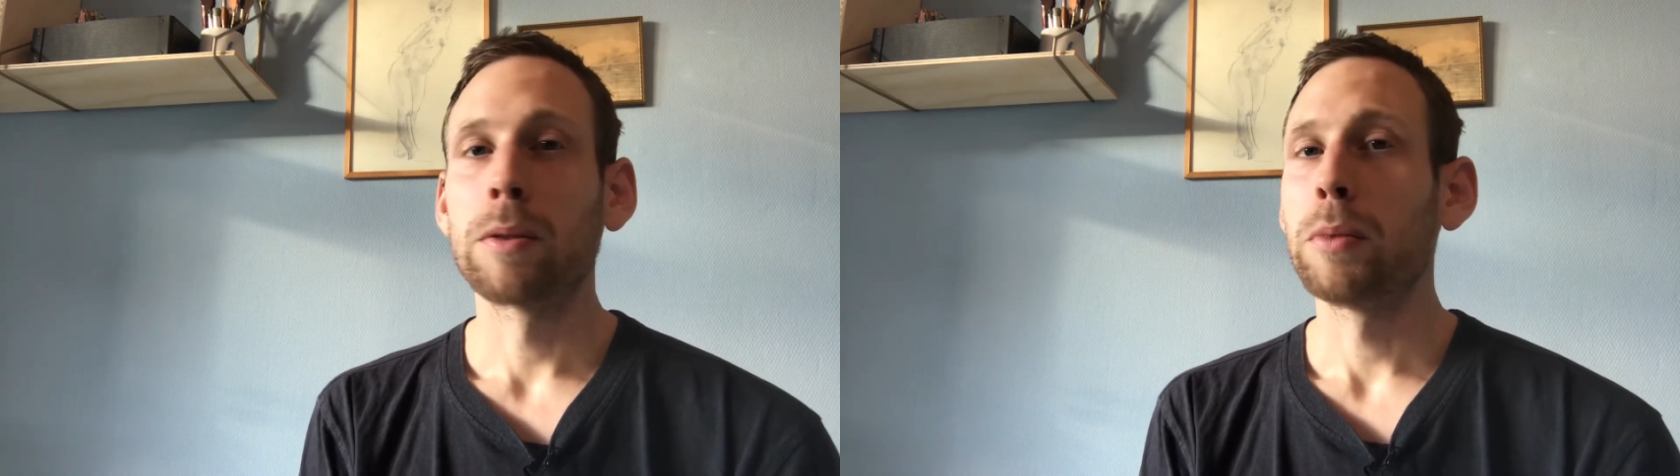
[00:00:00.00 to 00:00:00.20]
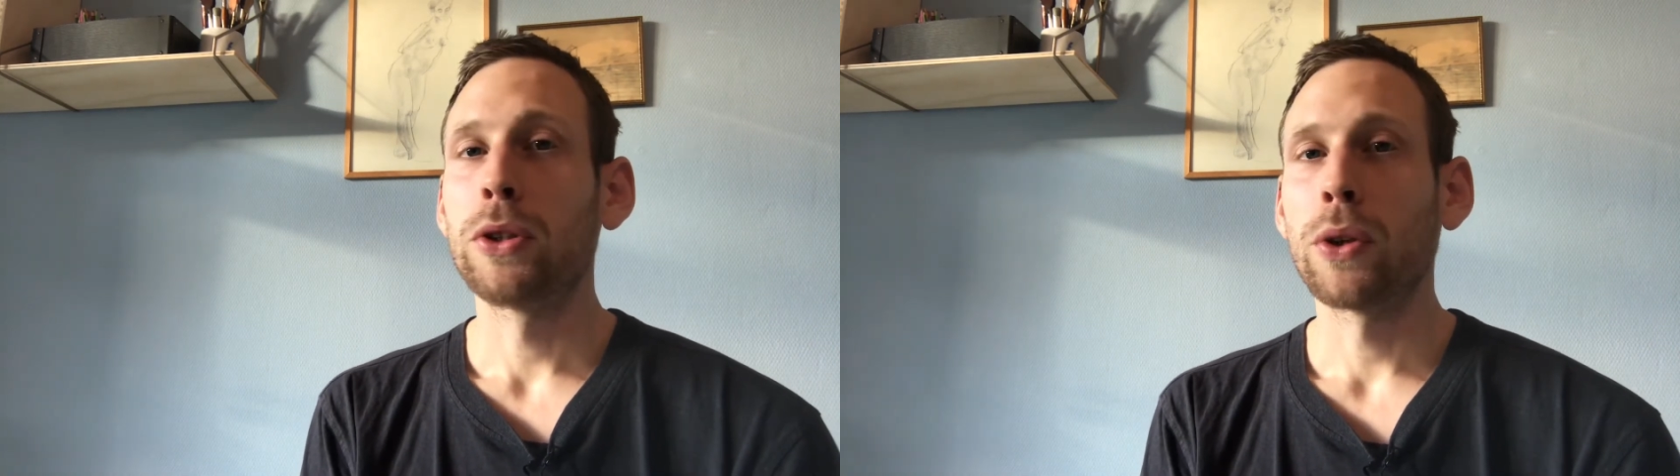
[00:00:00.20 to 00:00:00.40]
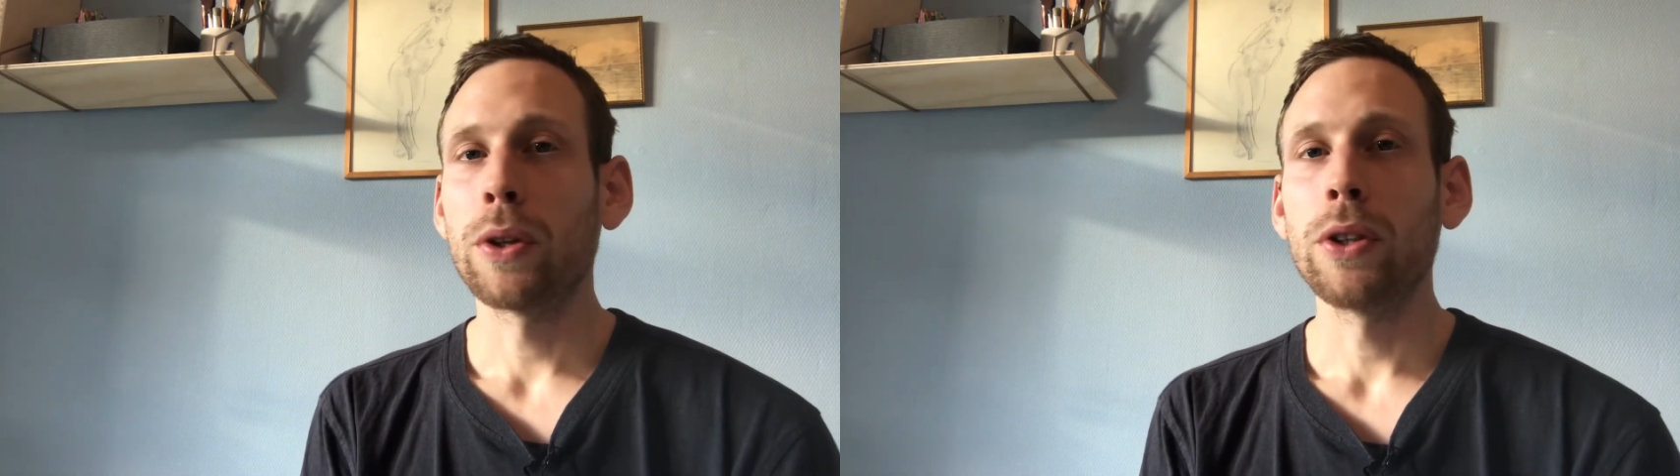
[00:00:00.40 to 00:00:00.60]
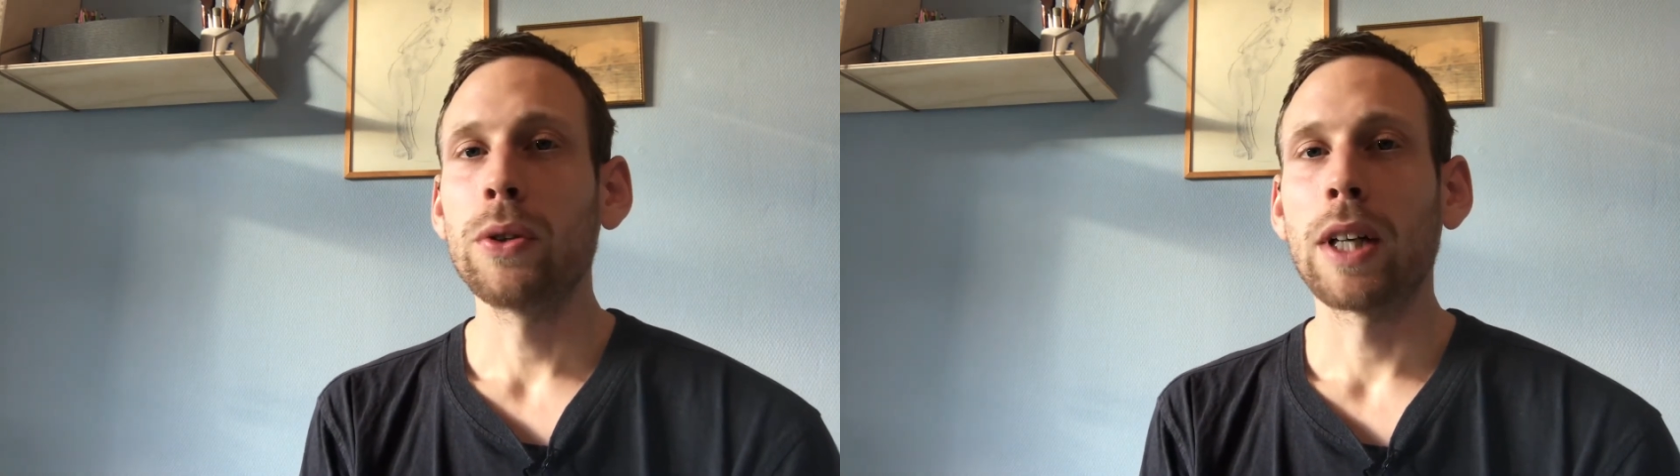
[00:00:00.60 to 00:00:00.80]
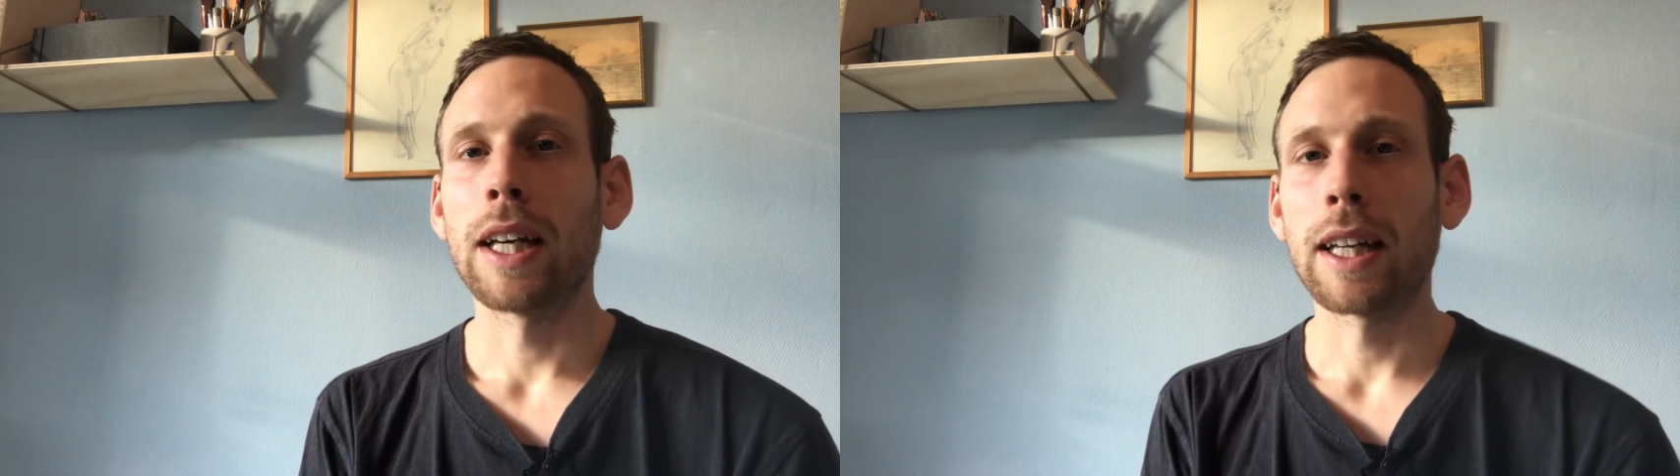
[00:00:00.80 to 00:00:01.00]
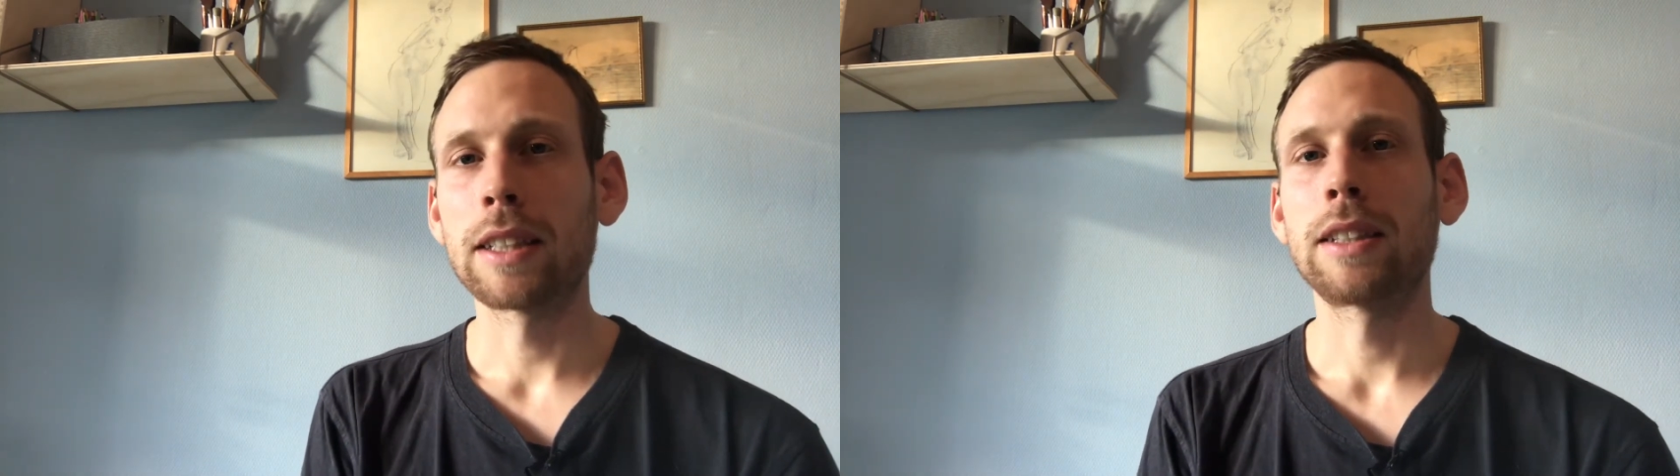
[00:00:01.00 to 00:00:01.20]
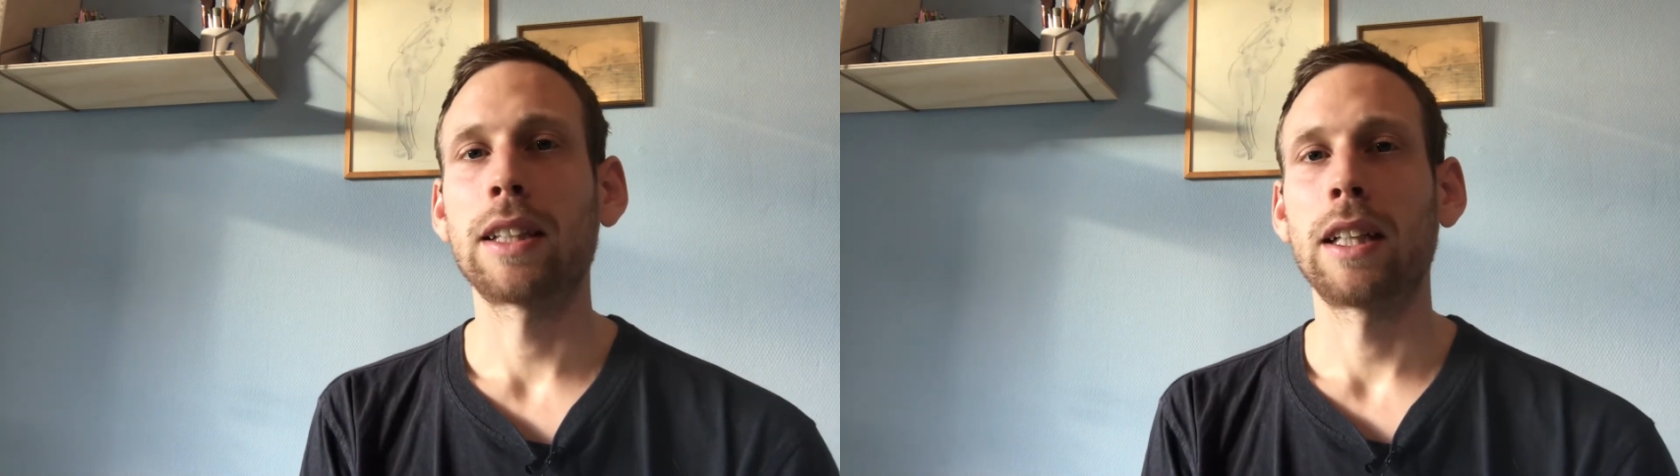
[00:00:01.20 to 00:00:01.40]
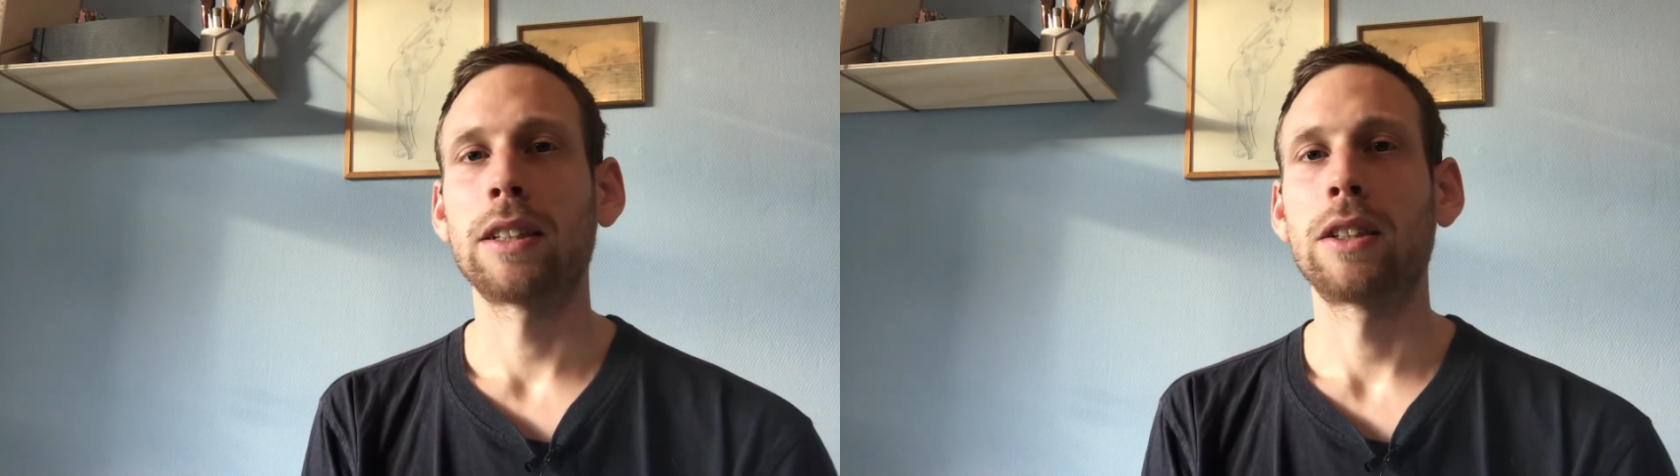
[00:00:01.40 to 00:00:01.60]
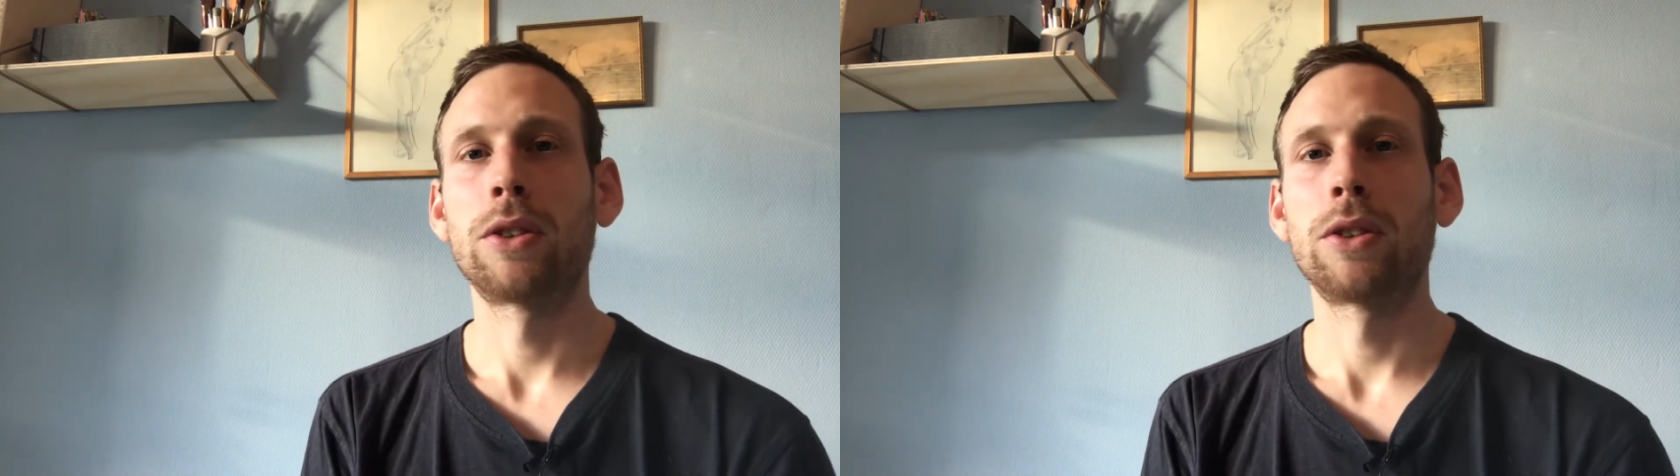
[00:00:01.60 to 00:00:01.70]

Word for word: be showing you an exercise